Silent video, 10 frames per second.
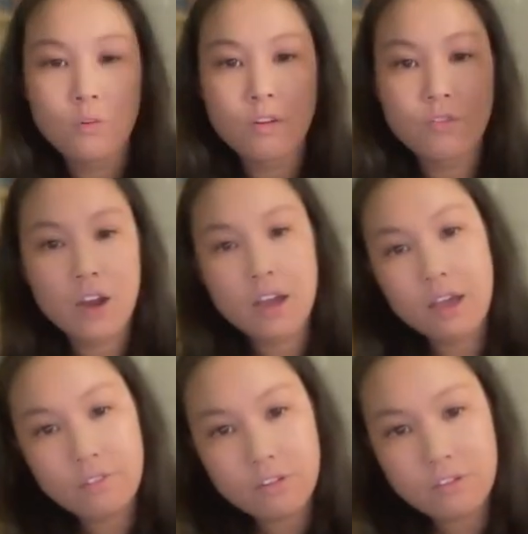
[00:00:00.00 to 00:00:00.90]
we've got
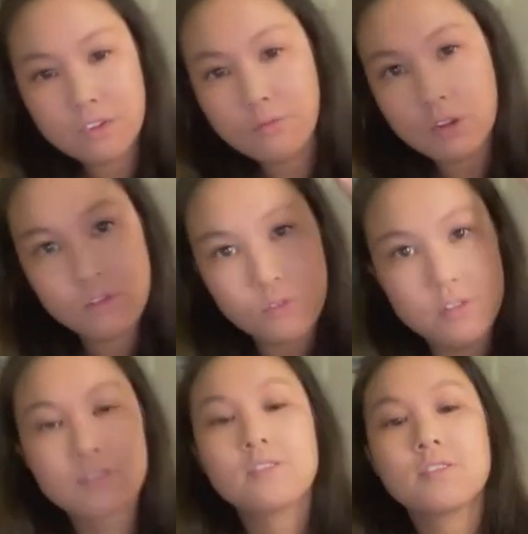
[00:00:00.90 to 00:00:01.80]
evergreen
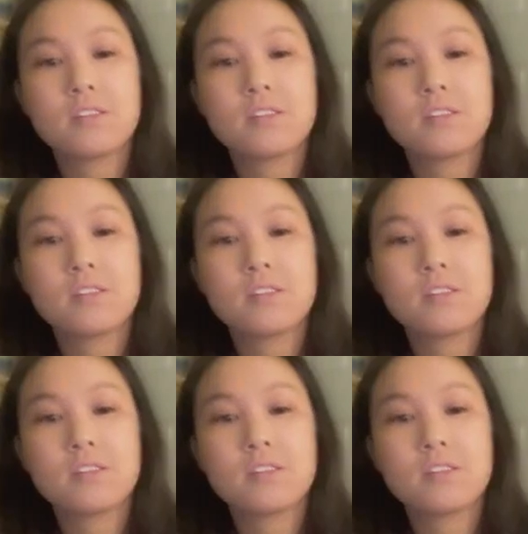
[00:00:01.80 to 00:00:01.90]
resources.